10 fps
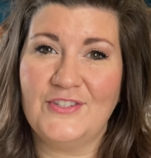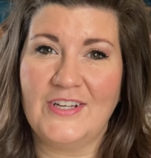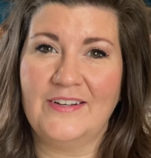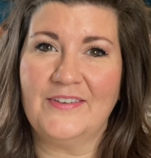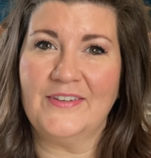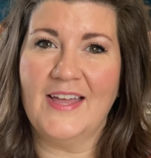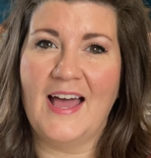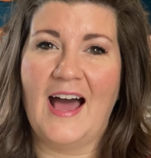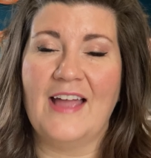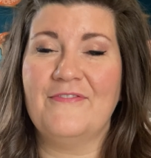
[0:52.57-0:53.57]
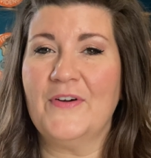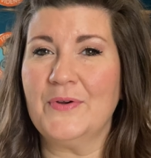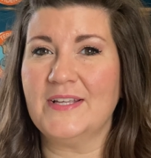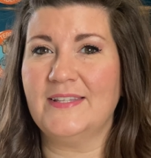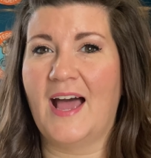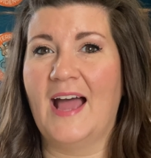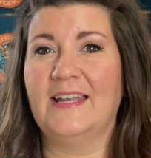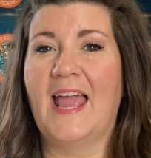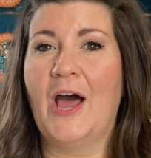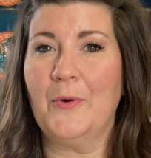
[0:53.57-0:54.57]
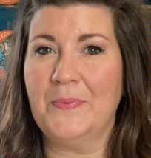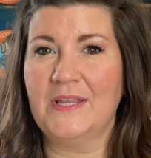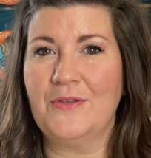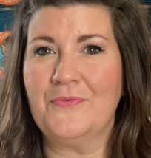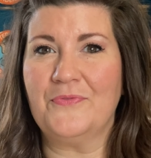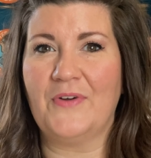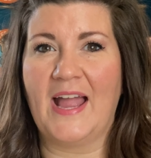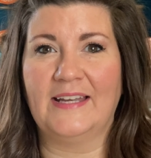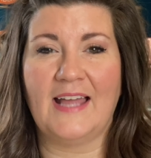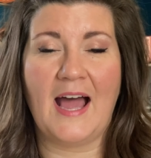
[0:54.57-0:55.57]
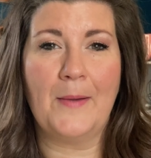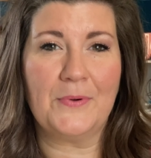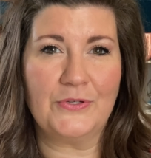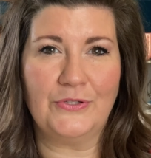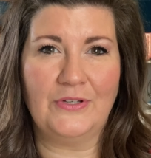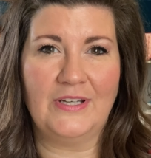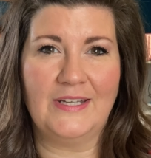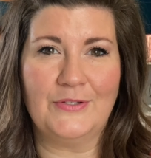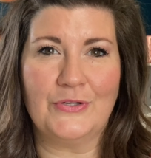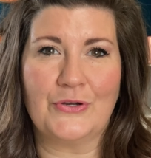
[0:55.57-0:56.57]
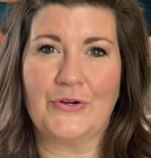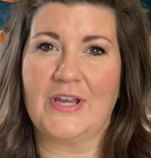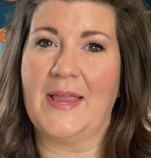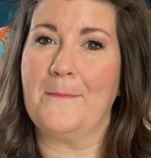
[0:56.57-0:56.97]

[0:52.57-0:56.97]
channel, I focus on helping you find opportunities to create